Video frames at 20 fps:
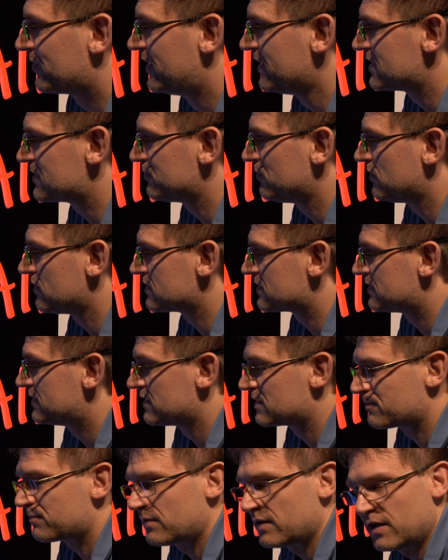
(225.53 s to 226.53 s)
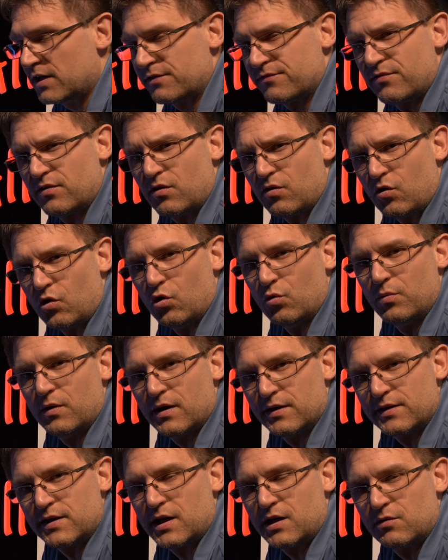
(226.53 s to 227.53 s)
this was displayed for over
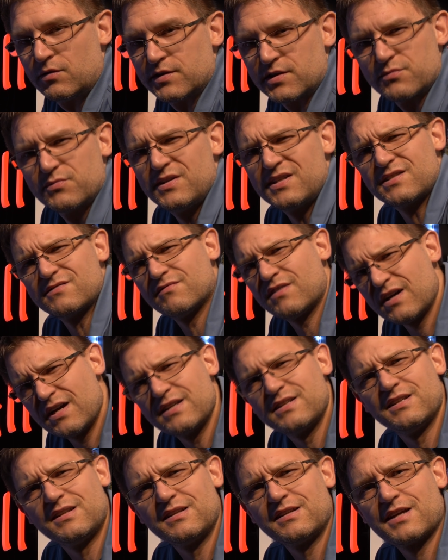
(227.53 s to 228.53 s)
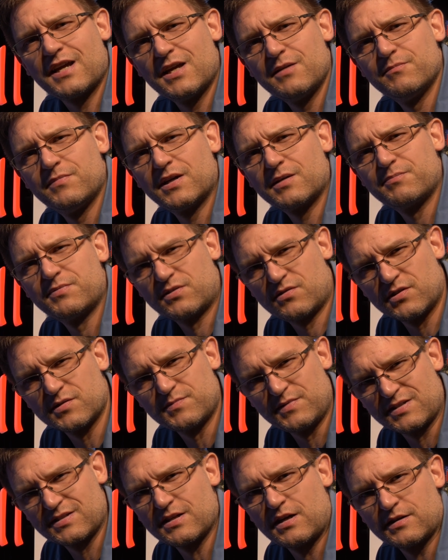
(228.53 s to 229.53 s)
an hour. The reason why I didn't came back, because
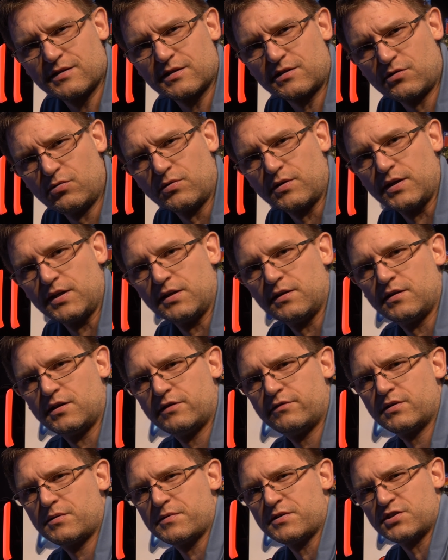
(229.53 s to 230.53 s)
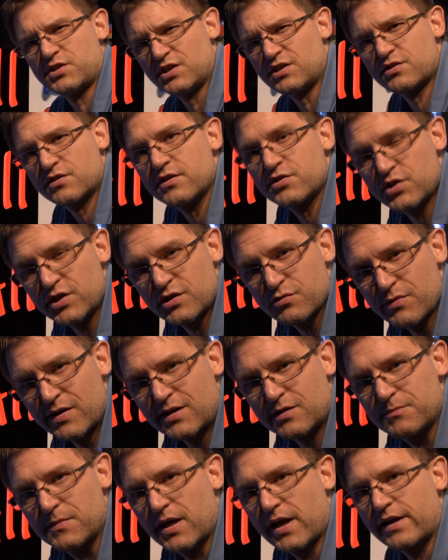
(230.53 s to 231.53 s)
we started cooking. You know what I mean? She
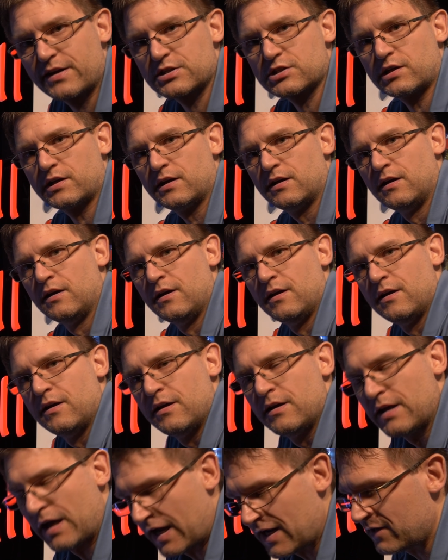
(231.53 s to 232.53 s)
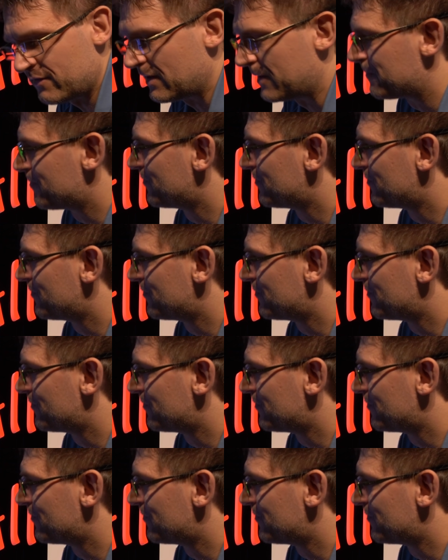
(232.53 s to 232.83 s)
tricked me actually. Anyway,